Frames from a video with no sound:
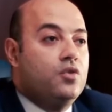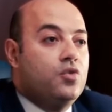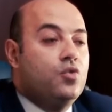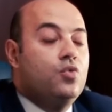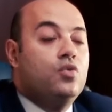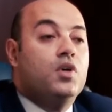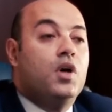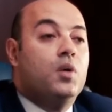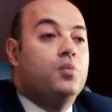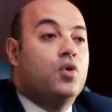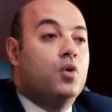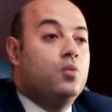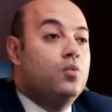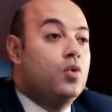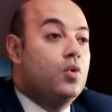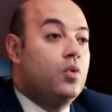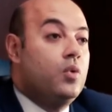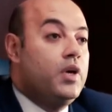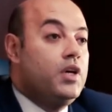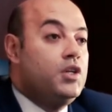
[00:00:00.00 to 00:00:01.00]
through the
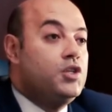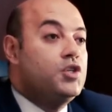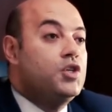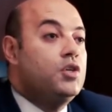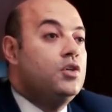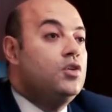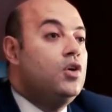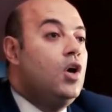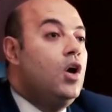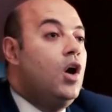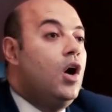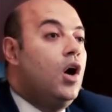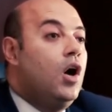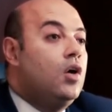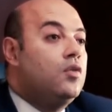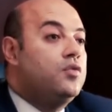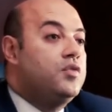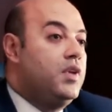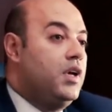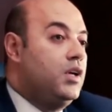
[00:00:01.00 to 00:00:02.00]
promulgation
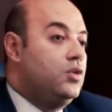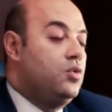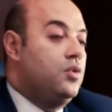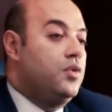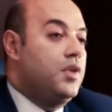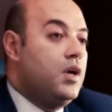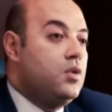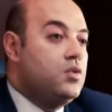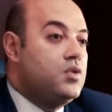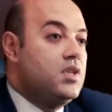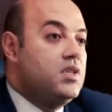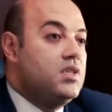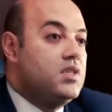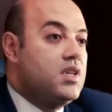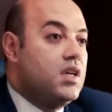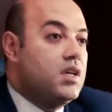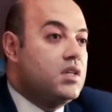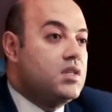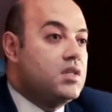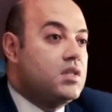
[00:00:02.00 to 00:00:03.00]
of the
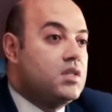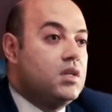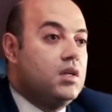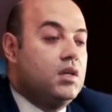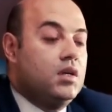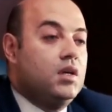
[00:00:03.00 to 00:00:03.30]
2006